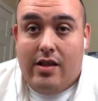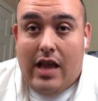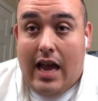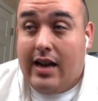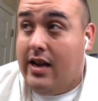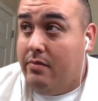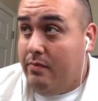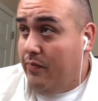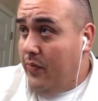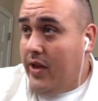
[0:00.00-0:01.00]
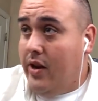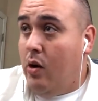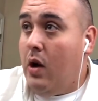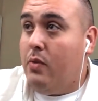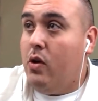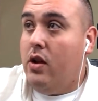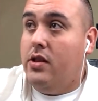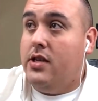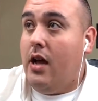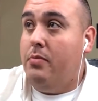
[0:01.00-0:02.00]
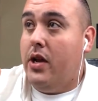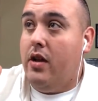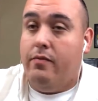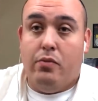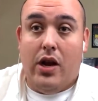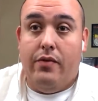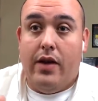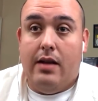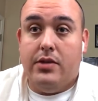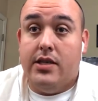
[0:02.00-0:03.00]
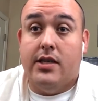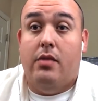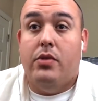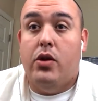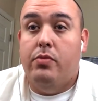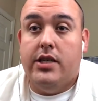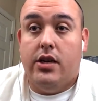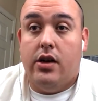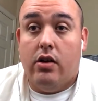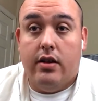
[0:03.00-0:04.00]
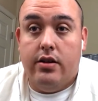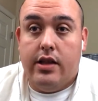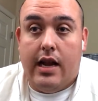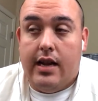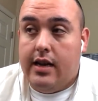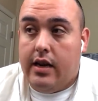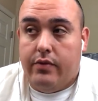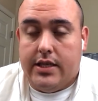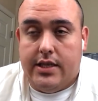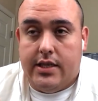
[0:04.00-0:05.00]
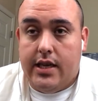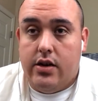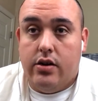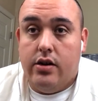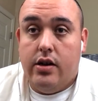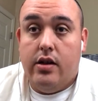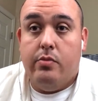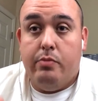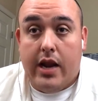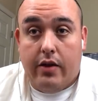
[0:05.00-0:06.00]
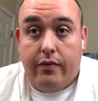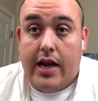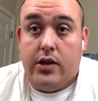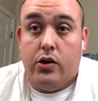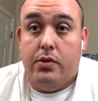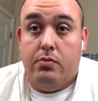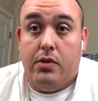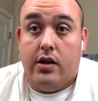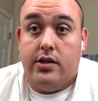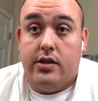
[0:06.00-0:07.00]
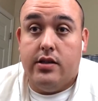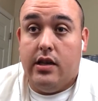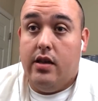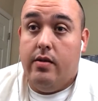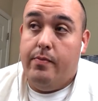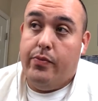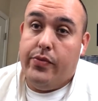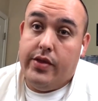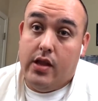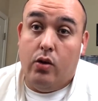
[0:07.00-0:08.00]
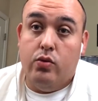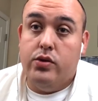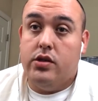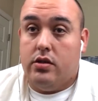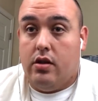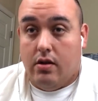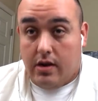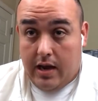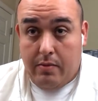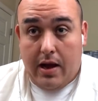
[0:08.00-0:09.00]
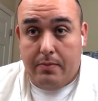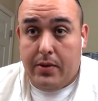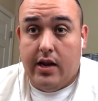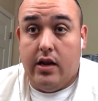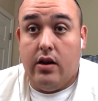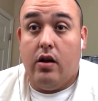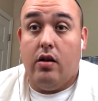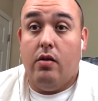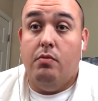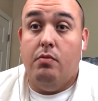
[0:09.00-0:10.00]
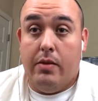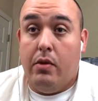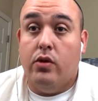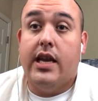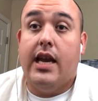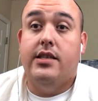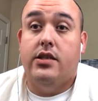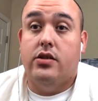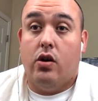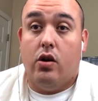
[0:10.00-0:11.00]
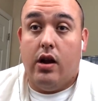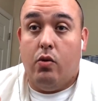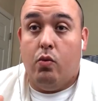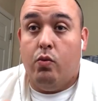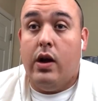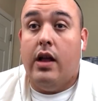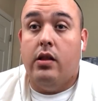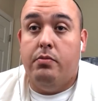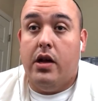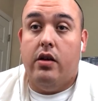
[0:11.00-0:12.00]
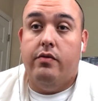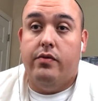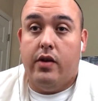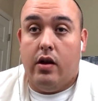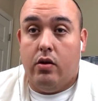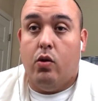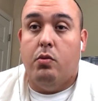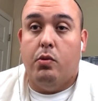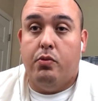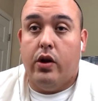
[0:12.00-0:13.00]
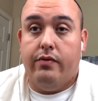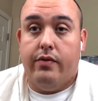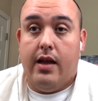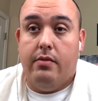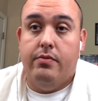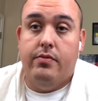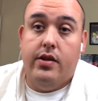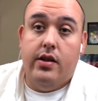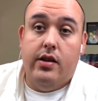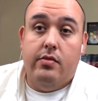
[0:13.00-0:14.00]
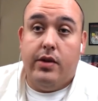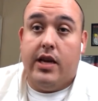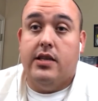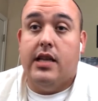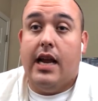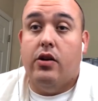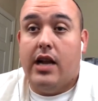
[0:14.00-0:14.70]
and then, while we're on the topic of prefabs, this is something you mentioned earlier that I didn't even consider: manufacturer built boxes. Those, in my opinion, in most cases are well above a normal prefab because their